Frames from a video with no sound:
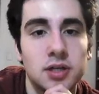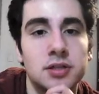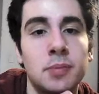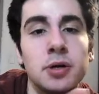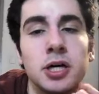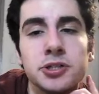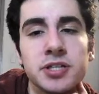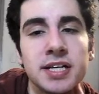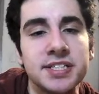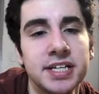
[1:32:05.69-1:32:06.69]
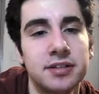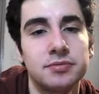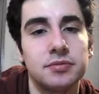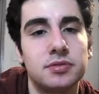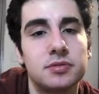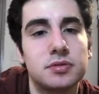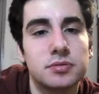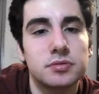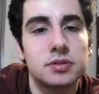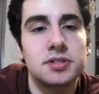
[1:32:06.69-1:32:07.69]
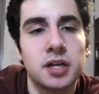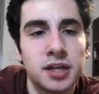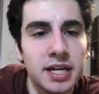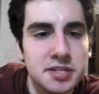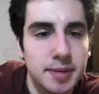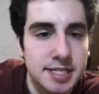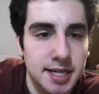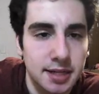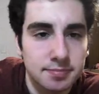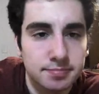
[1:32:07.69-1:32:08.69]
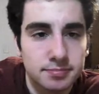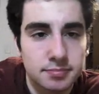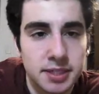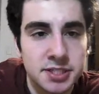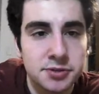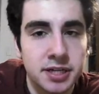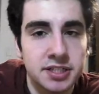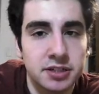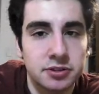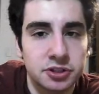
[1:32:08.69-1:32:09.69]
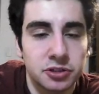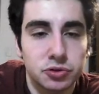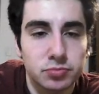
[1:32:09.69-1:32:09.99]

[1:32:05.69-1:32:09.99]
Number 119, Sunday is the best day because you get to go to church.